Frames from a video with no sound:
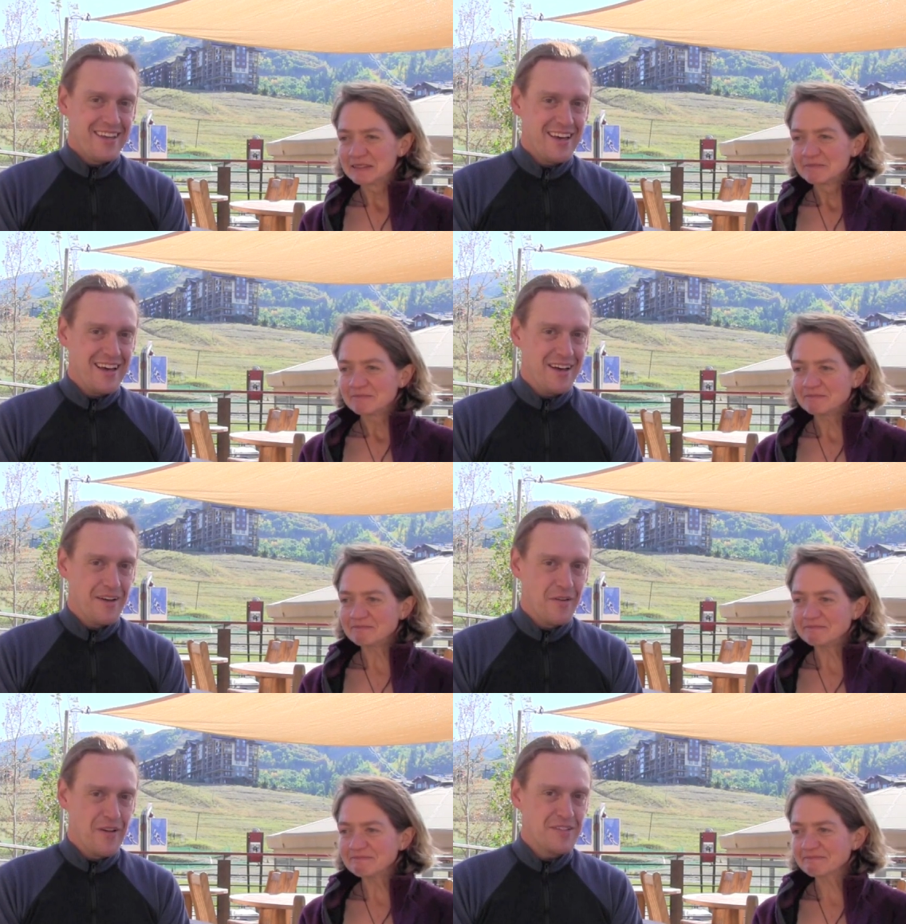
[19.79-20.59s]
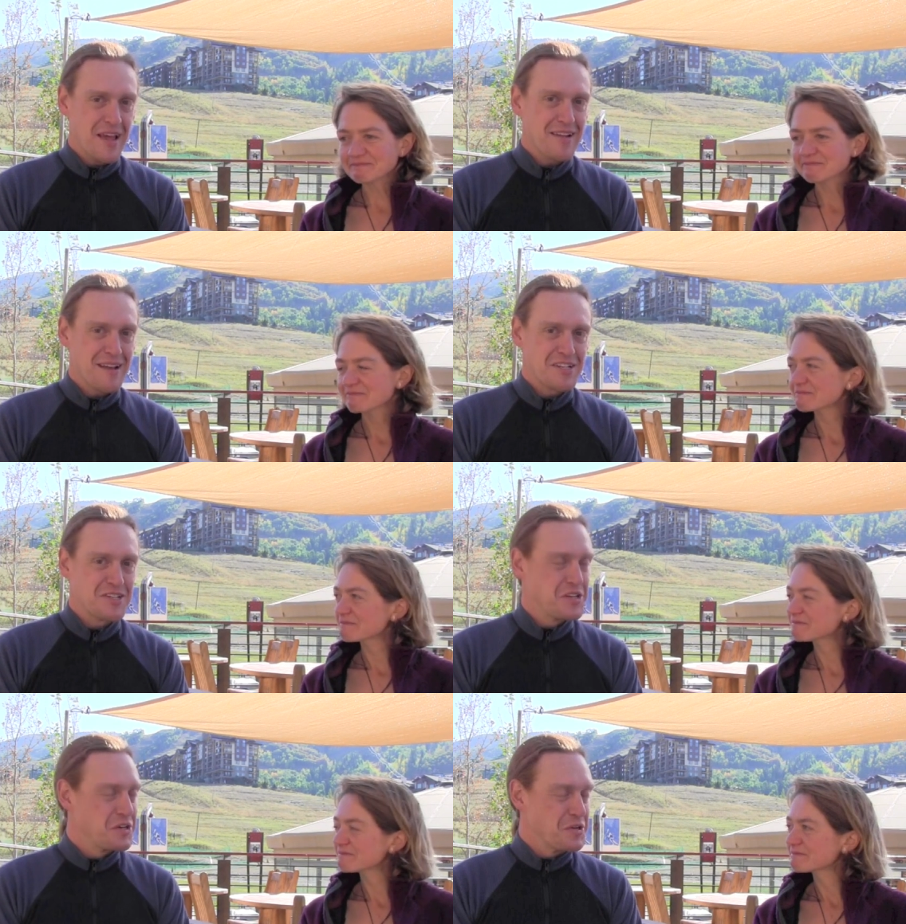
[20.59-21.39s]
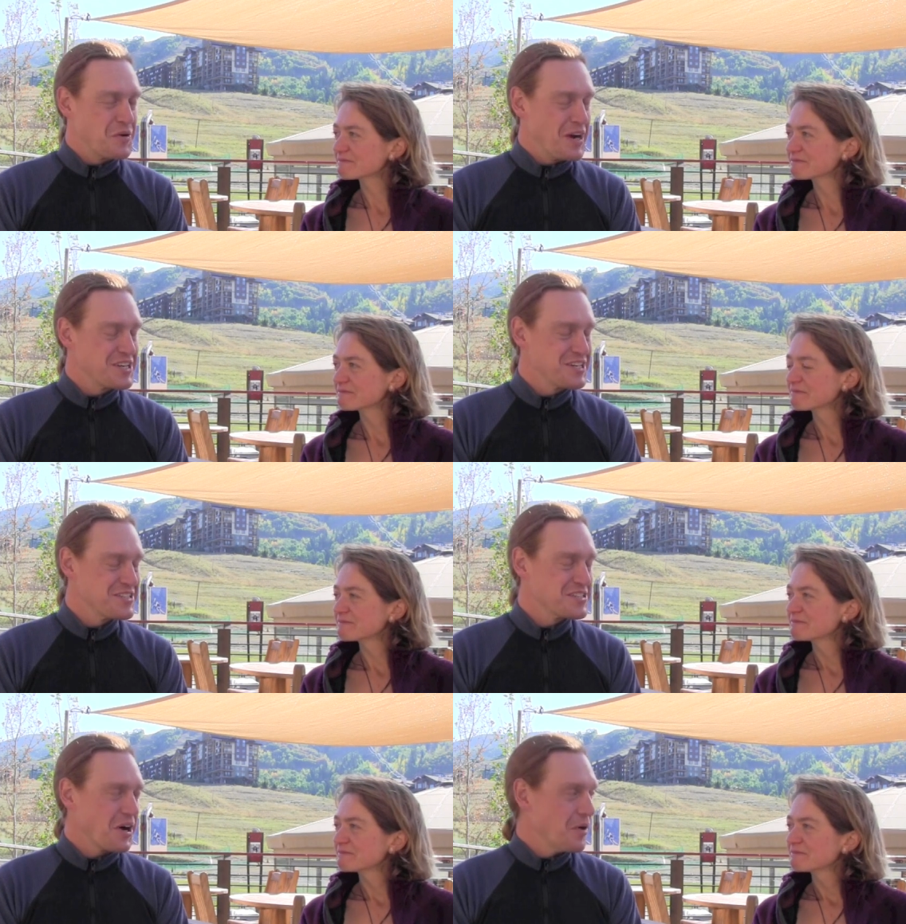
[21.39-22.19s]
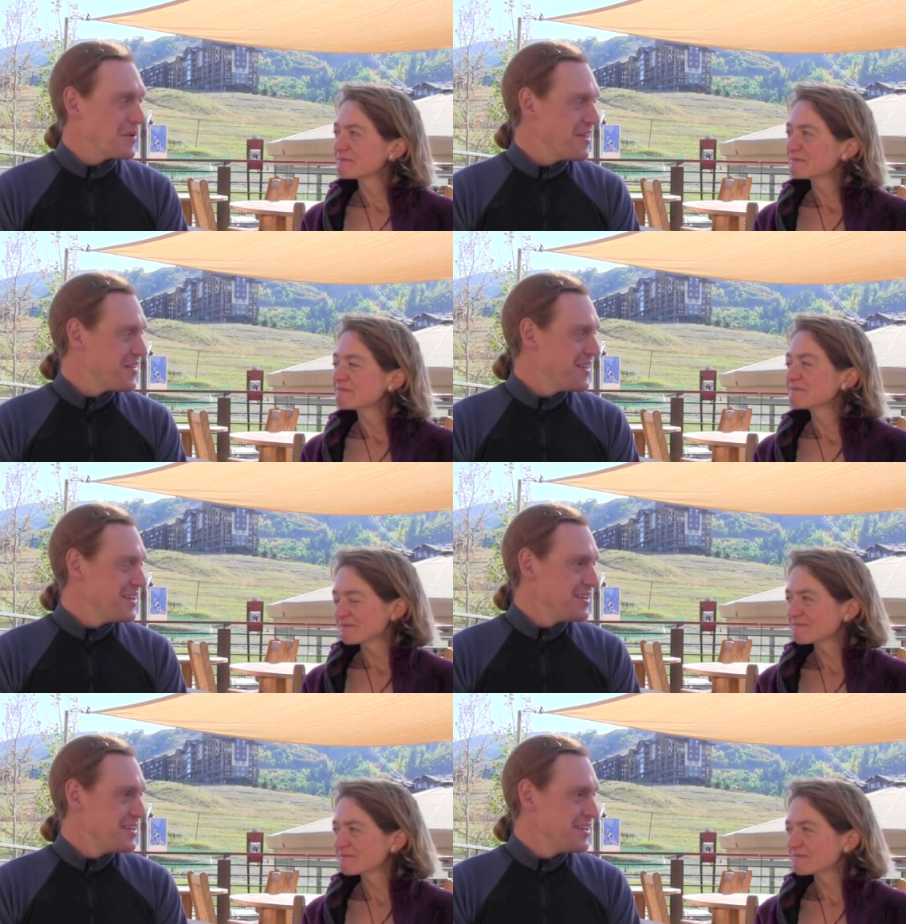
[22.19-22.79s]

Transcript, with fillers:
Speaker 1: yeah, sure. yeah. that, she's a good question to start with.